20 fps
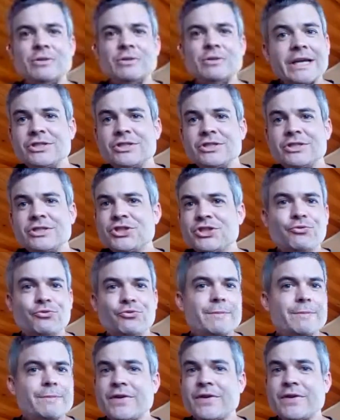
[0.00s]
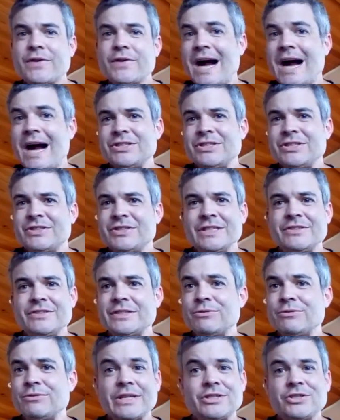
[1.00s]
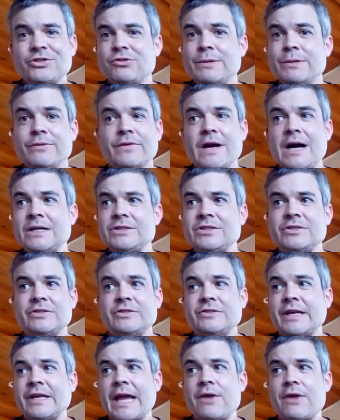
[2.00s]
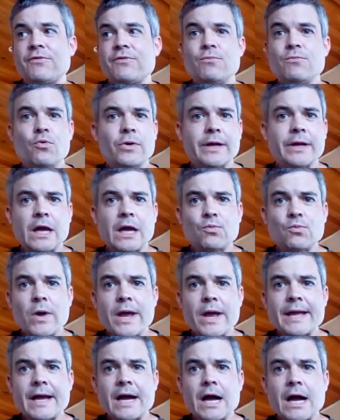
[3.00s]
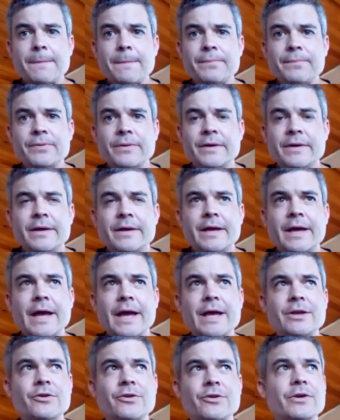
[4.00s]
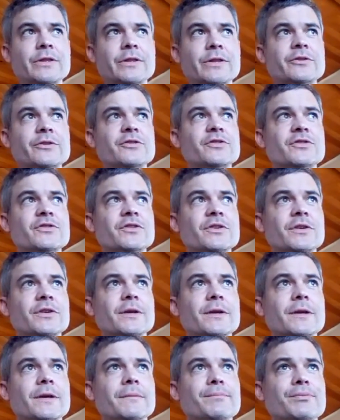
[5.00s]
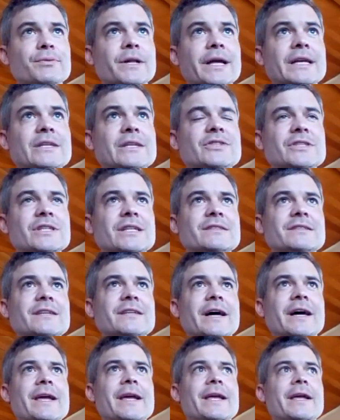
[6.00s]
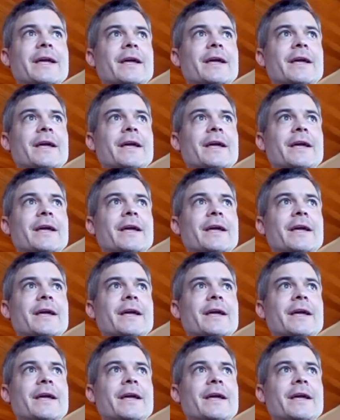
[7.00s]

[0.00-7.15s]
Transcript: like consciousness. It was like stream of consciousness. Like every morning I'd wake up and you're in this place and it's like,